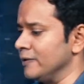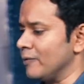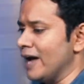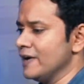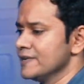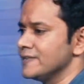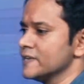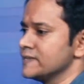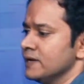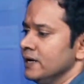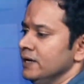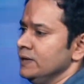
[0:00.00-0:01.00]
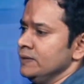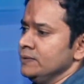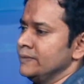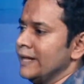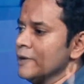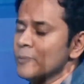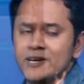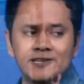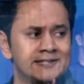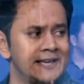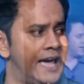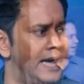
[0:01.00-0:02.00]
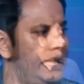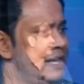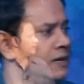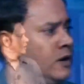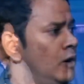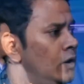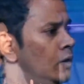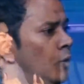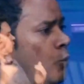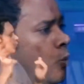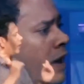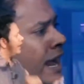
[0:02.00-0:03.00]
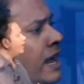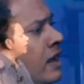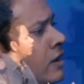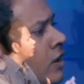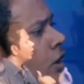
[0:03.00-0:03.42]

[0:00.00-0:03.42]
the writer says, Then we say, Where,